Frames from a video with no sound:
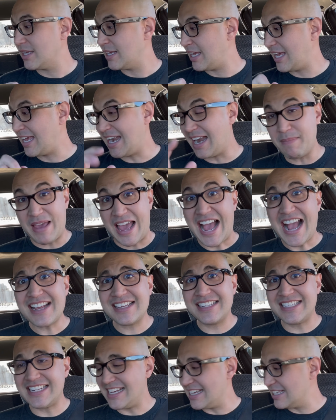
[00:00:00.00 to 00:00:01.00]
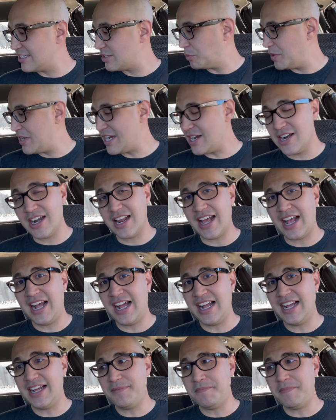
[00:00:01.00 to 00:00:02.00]
And I'm acting. It's weird.
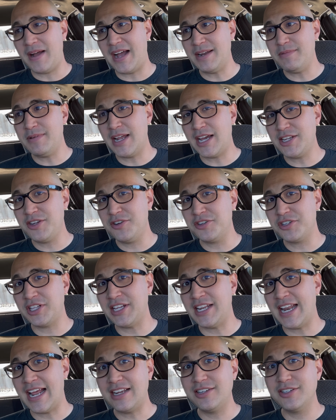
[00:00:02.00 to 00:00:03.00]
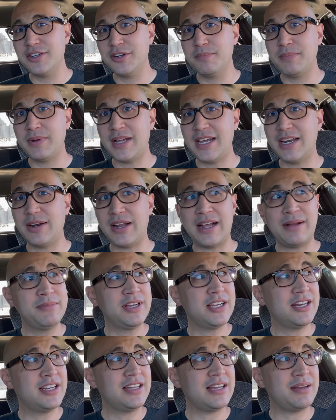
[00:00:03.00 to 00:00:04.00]
I'm not usually an actor, but I'm
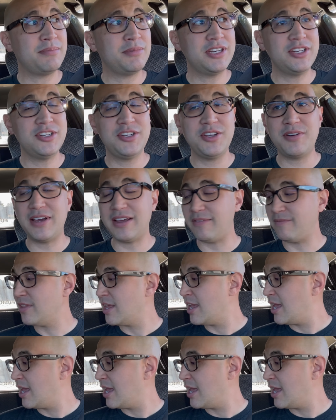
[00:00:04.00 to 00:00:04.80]
gonna do it.